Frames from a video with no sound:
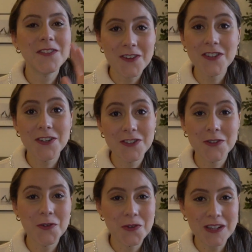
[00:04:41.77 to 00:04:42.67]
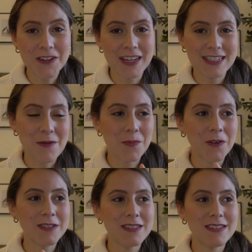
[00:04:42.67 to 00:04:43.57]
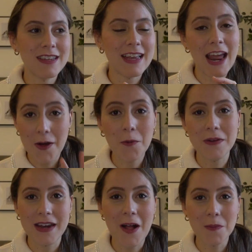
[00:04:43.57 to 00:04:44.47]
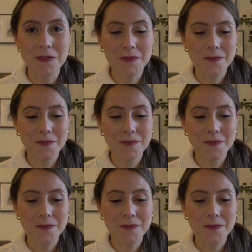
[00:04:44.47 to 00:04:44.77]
those are two really good examples, and I hope it helps.